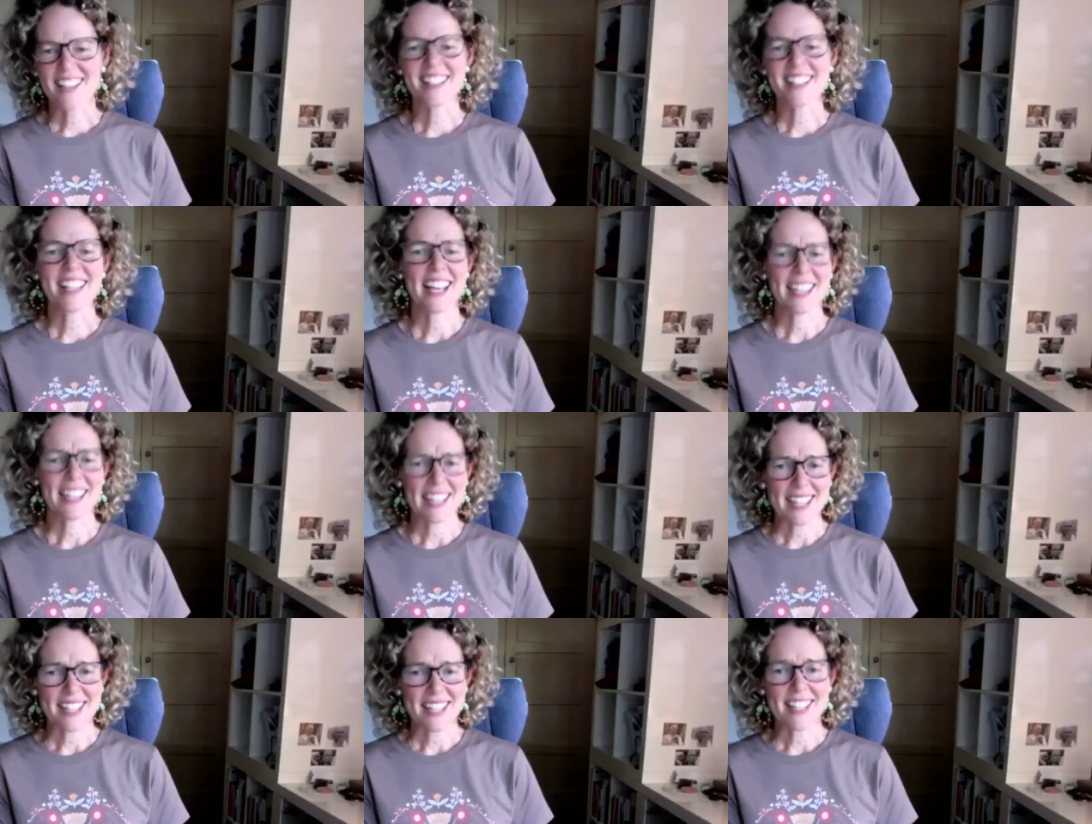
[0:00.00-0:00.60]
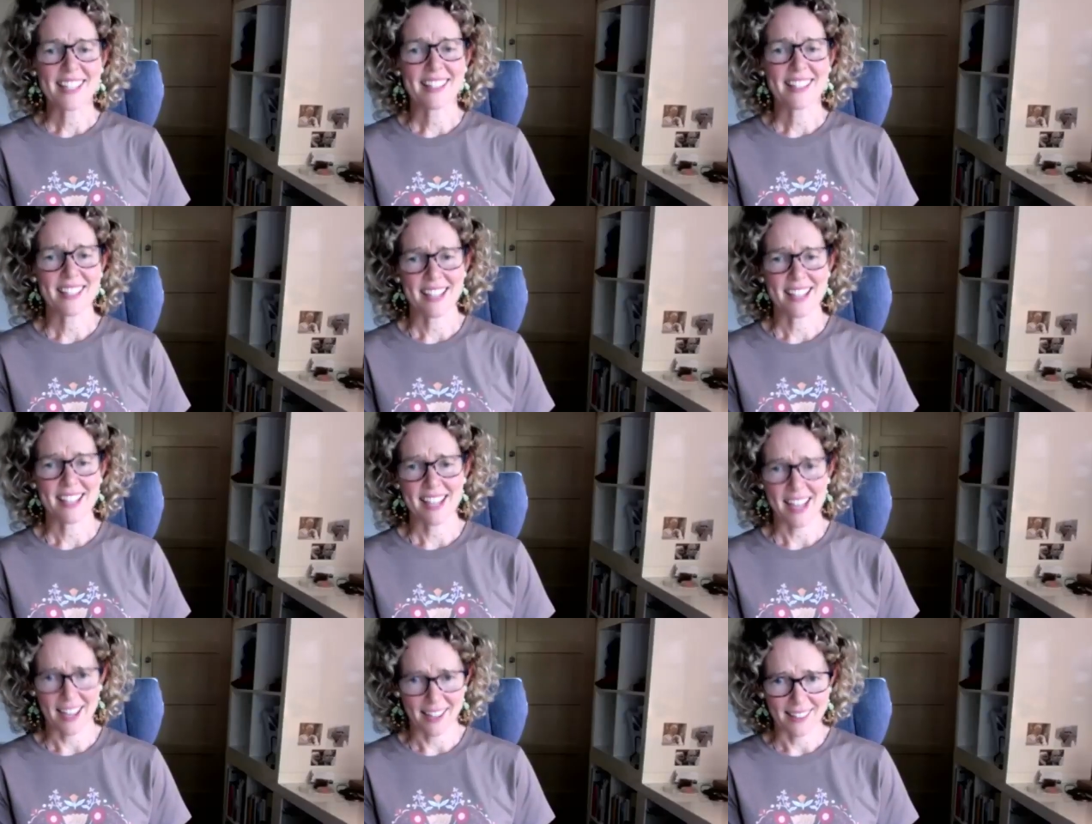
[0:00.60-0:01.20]
get
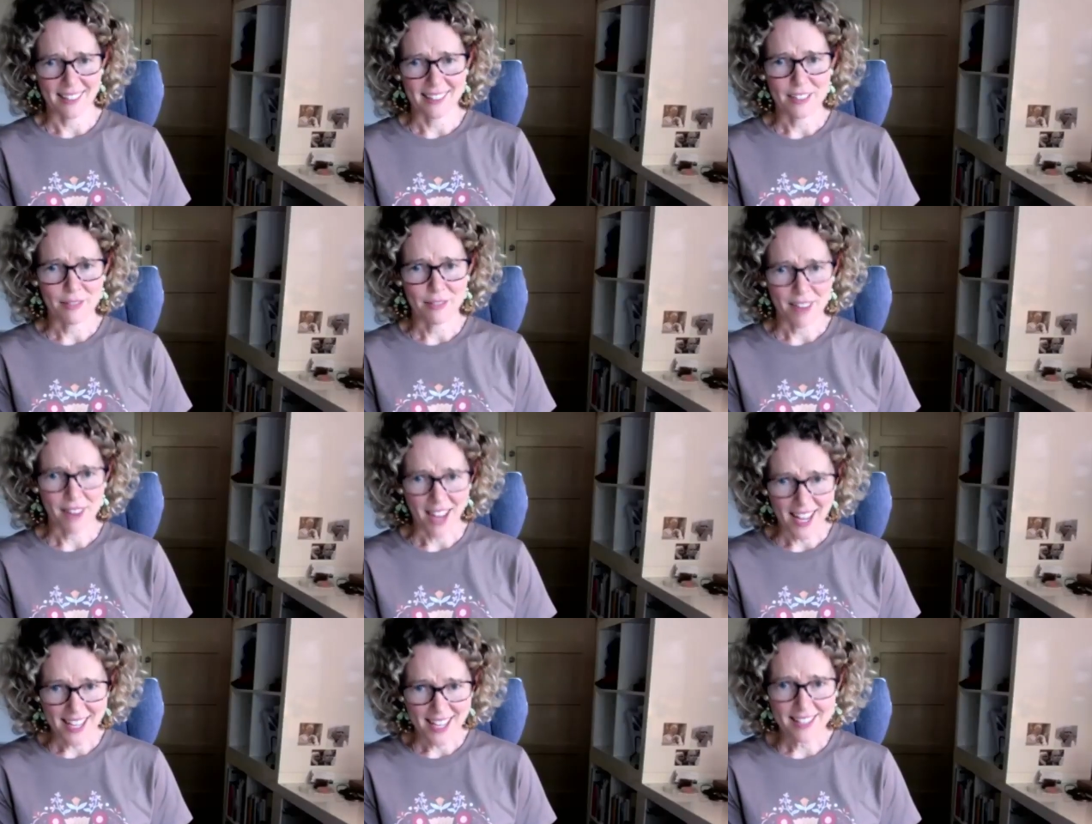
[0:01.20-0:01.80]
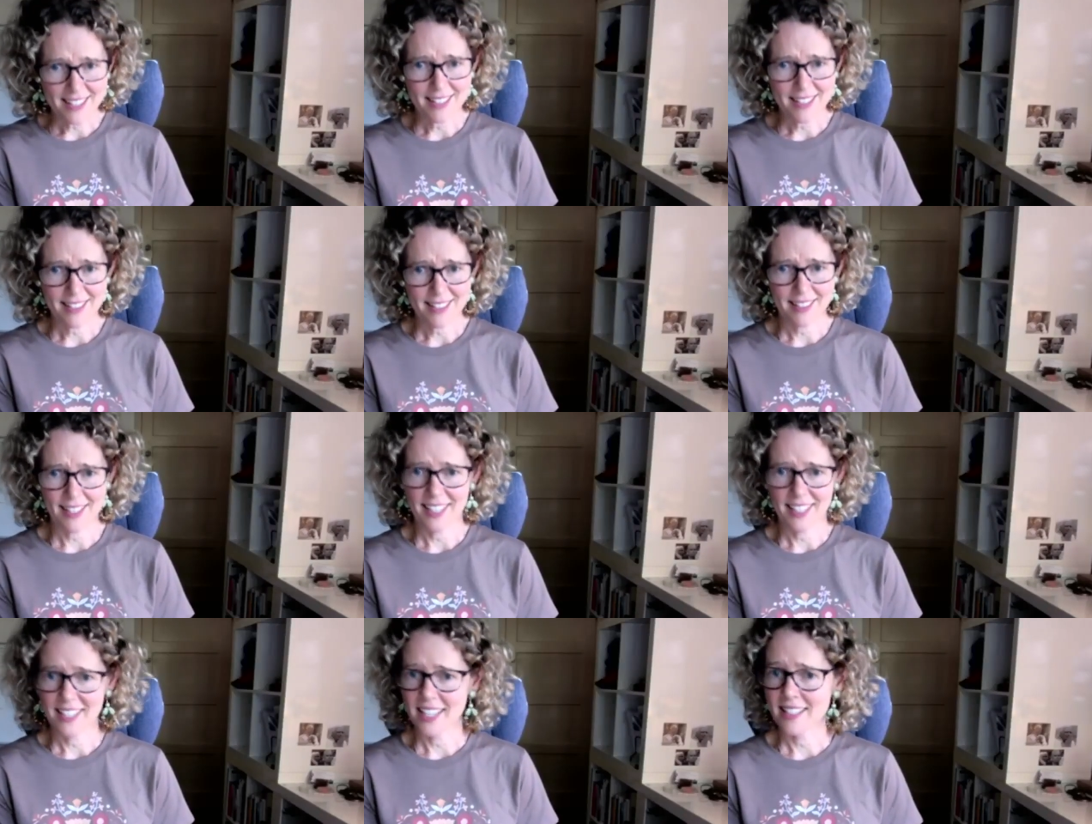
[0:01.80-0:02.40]
easier, right?
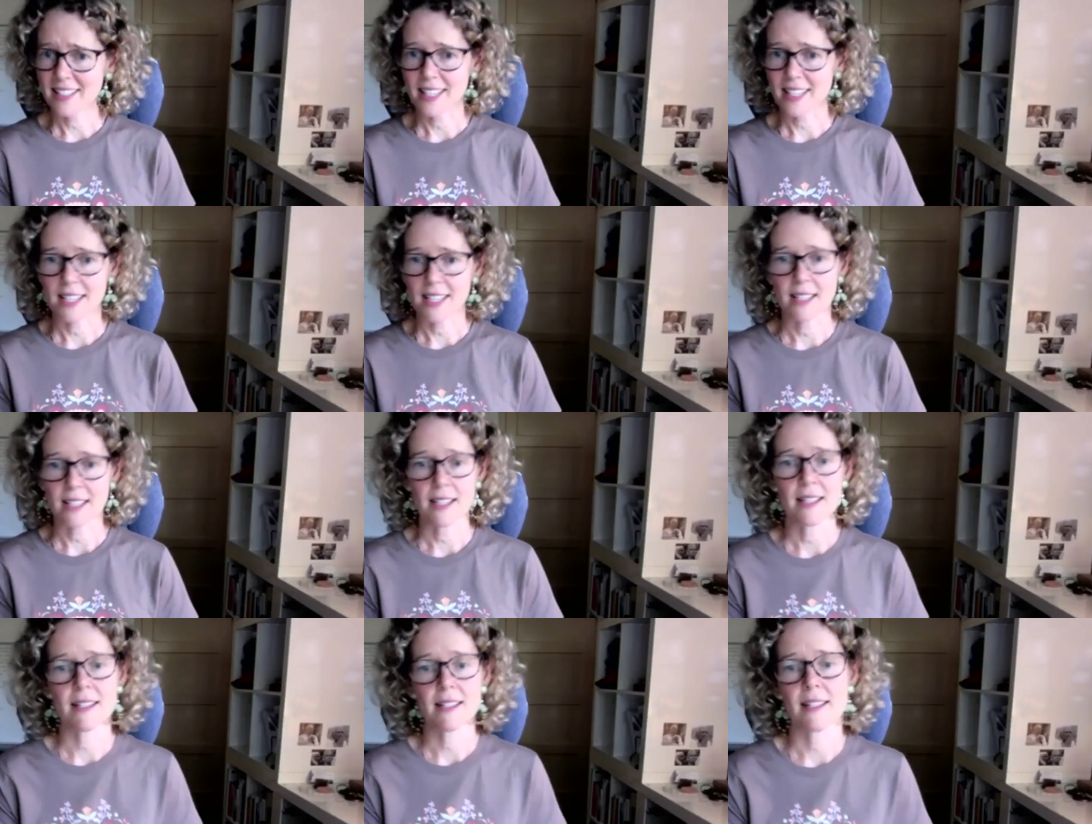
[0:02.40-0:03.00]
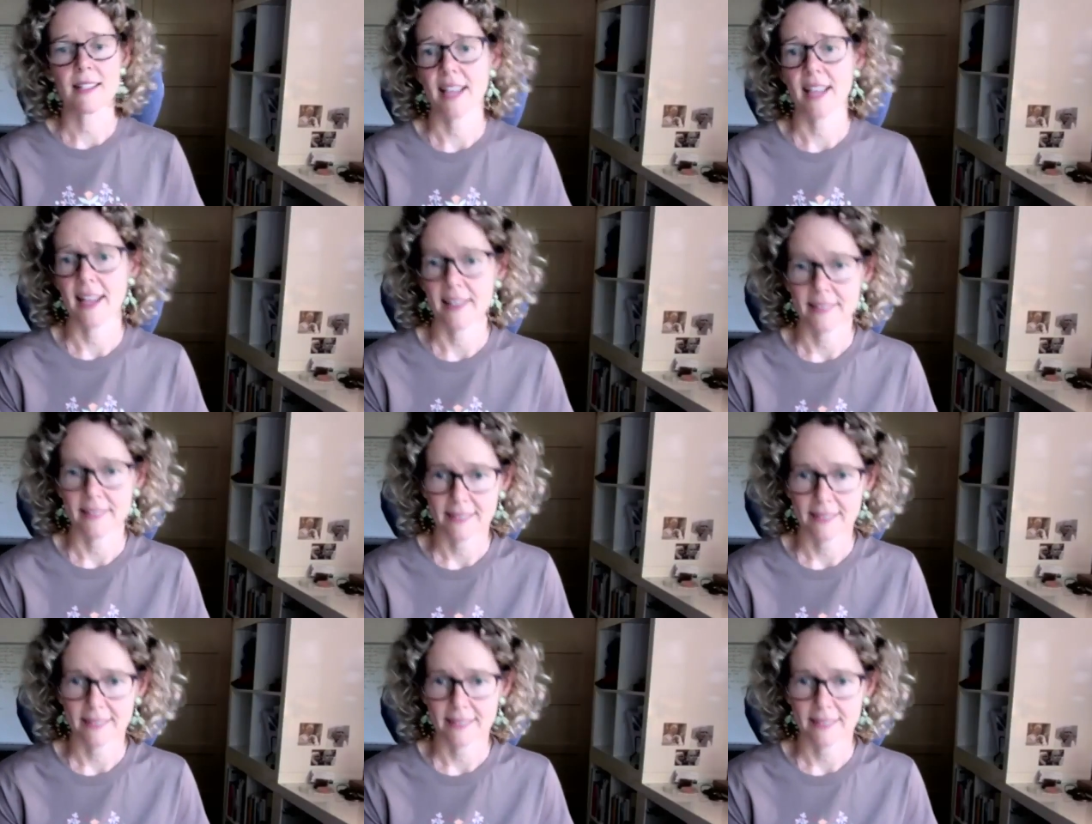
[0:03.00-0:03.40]
It gets easier.